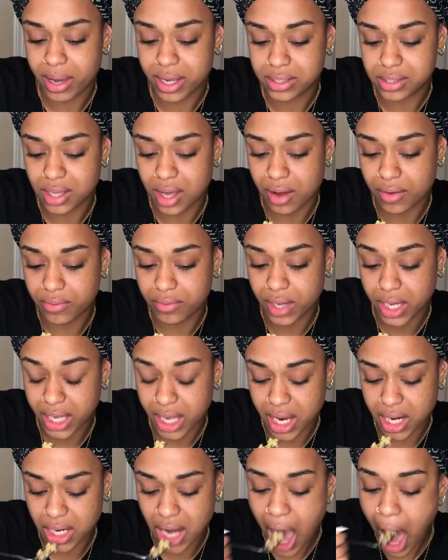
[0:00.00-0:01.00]
myself
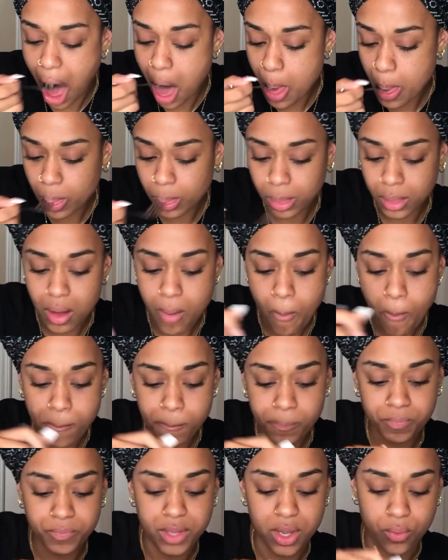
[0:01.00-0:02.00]
again.
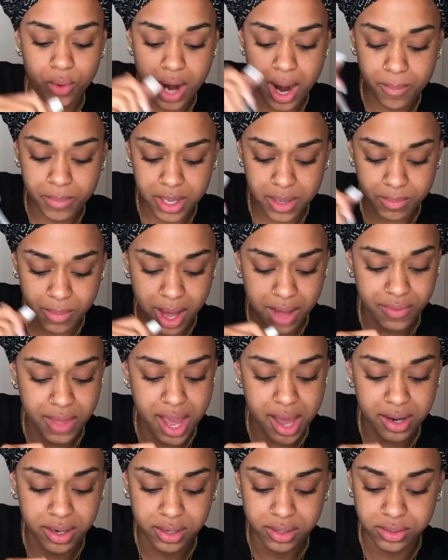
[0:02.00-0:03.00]
And what I mean by
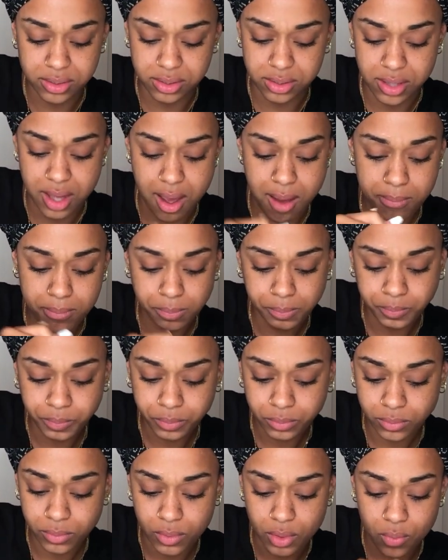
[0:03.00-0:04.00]
that is that
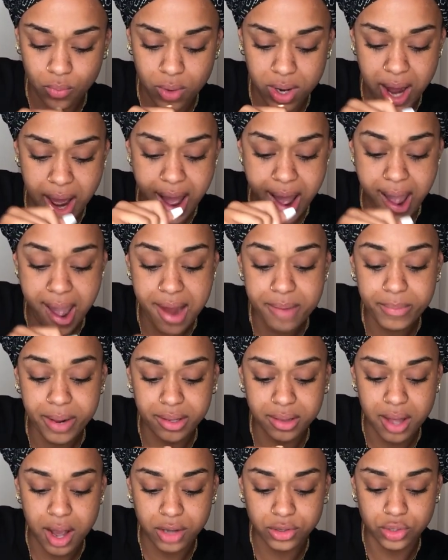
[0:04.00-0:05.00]
when I had my
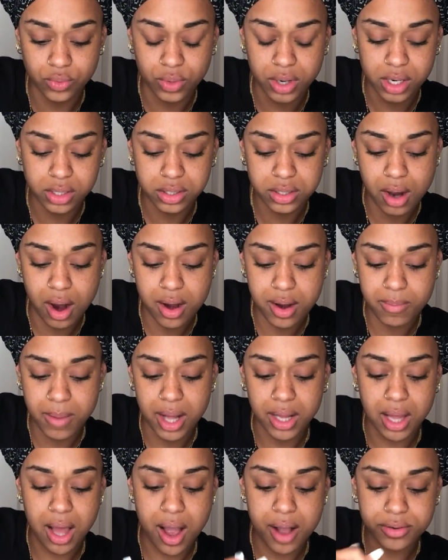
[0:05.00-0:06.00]
locks and when I started
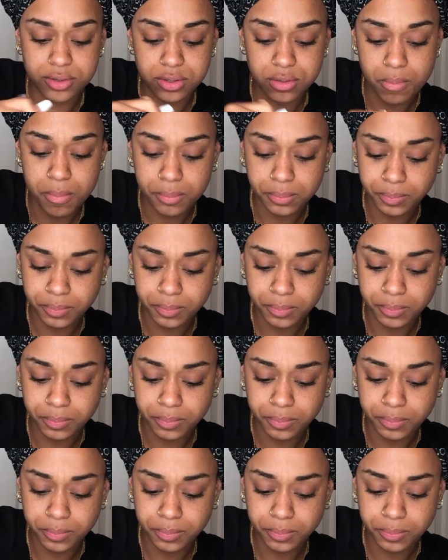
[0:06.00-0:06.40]
my locks,